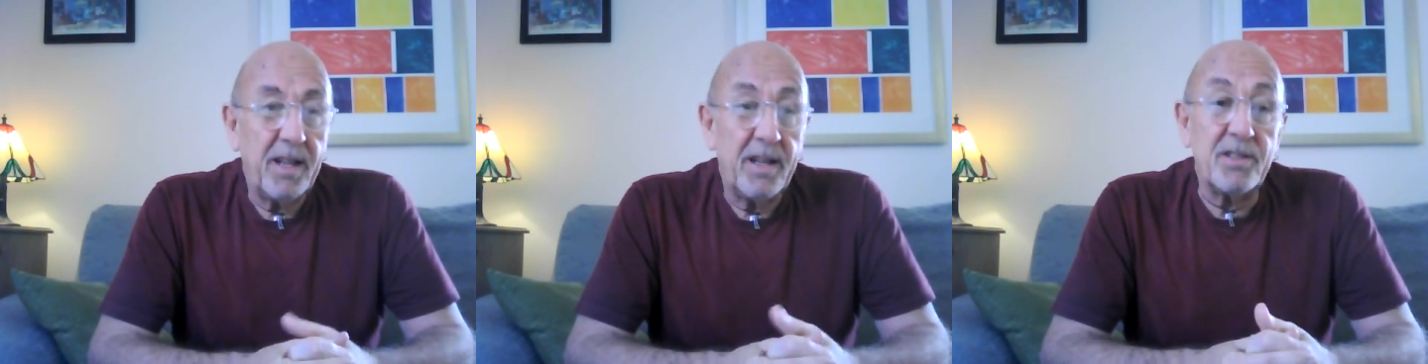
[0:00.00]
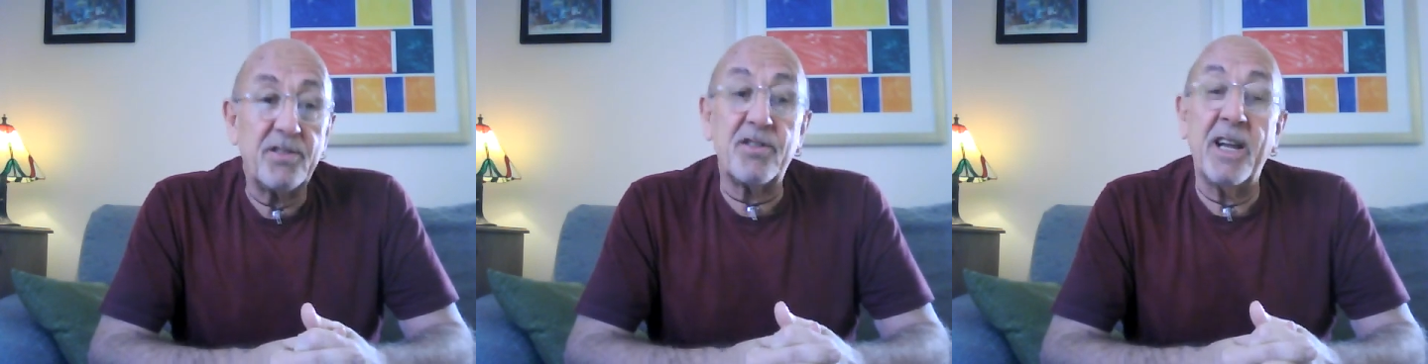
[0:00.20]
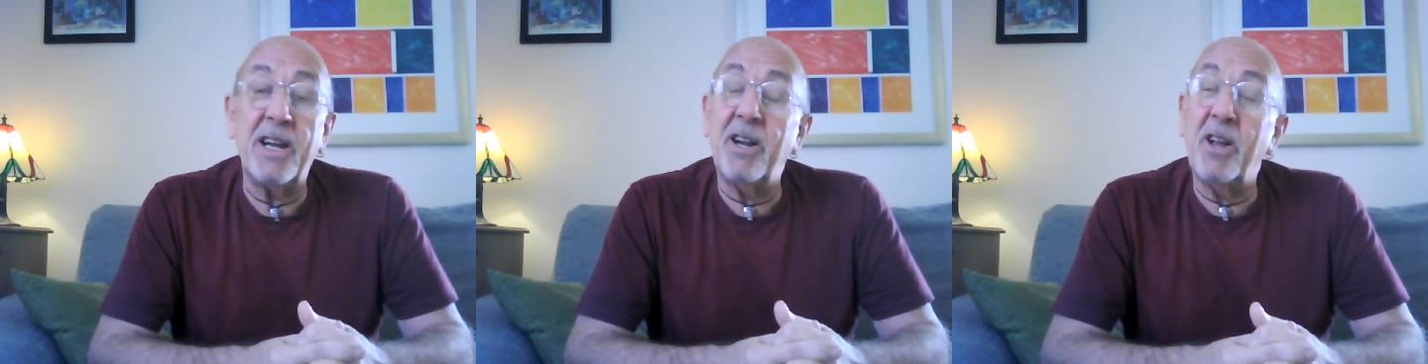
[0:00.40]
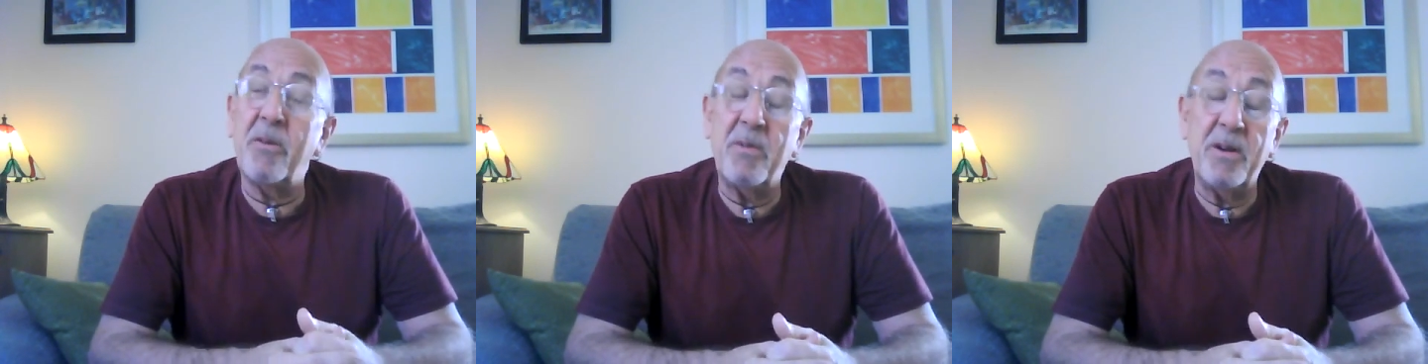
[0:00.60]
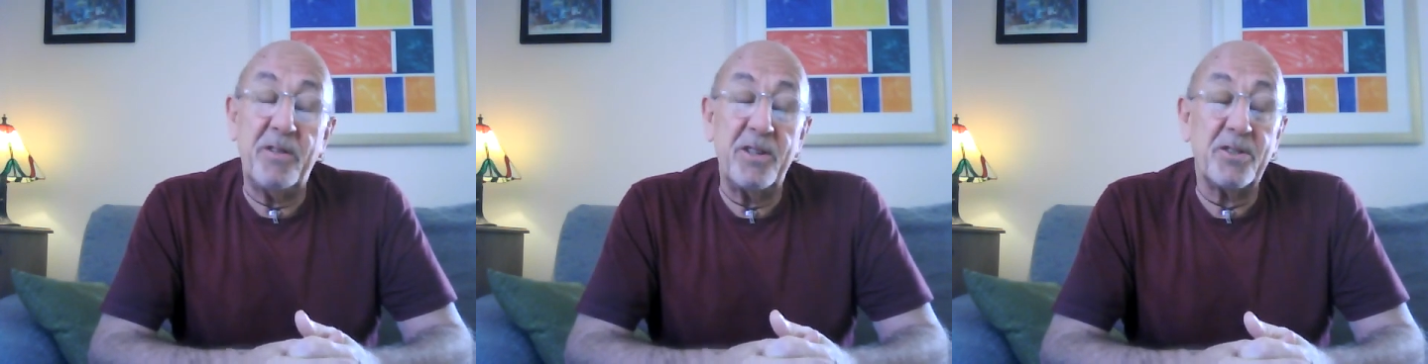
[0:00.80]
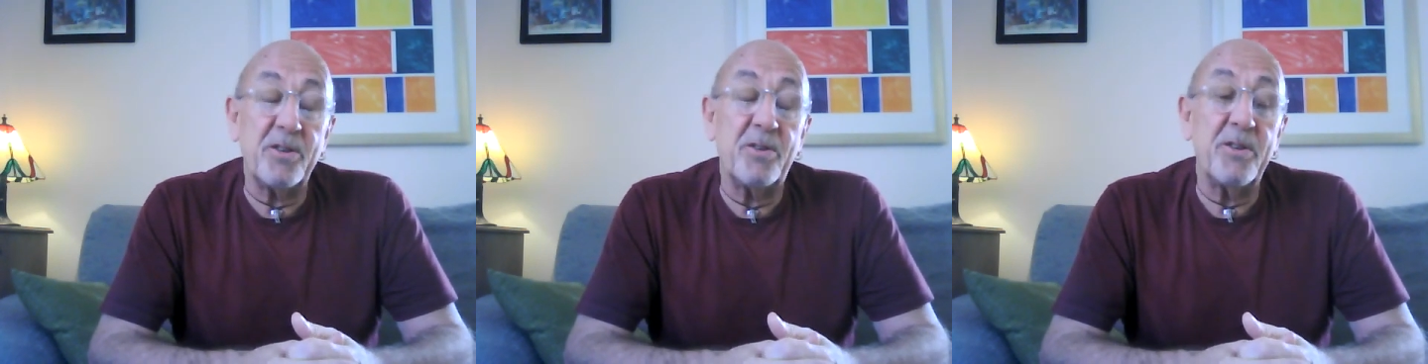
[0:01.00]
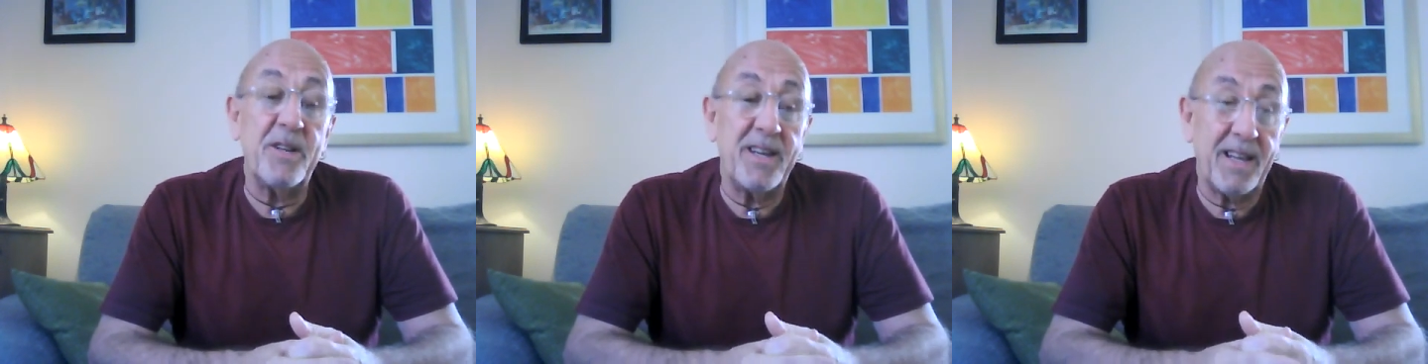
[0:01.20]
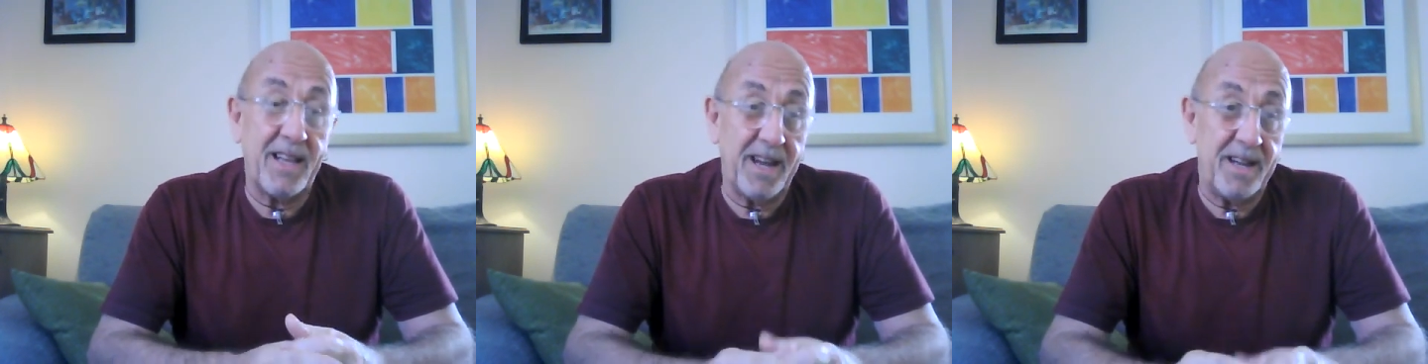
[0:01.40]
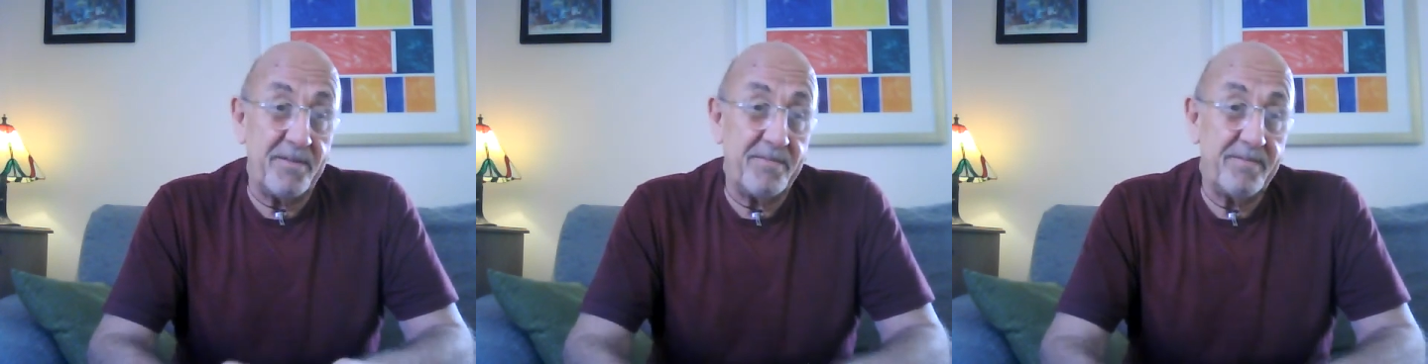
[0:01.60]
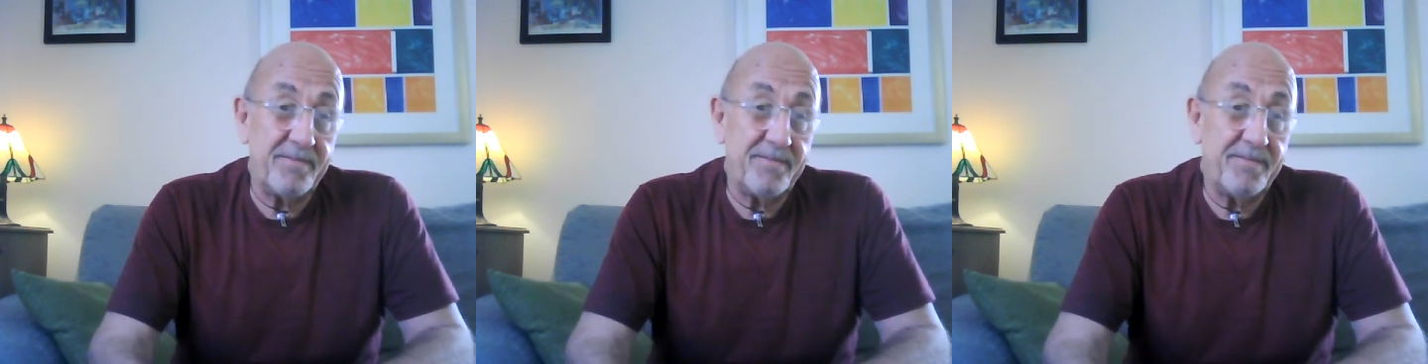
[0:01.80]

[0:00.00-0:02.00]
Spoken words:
and sing along with It's All in the Game.